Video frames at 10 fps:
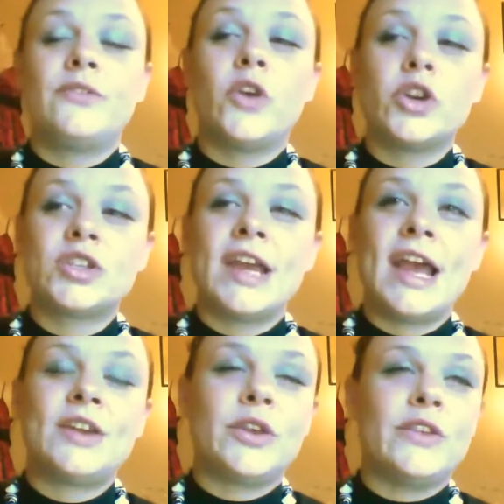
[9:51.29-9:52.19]
Unfortunately, I
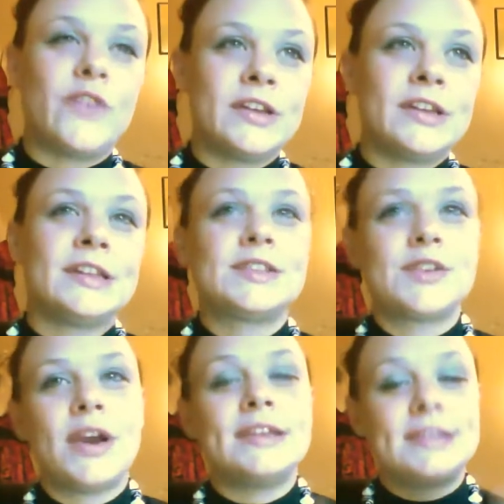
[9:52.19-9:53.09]
had to refund it,
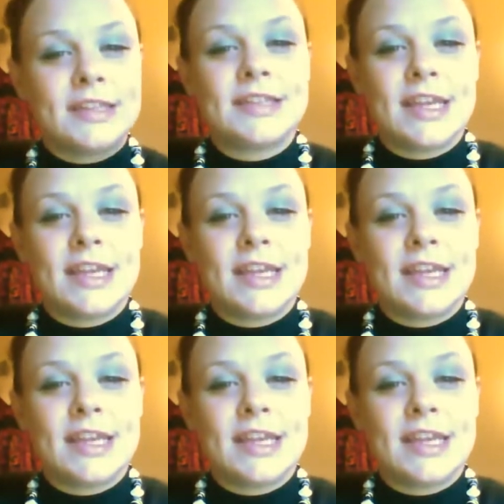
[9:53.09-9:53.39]
so I did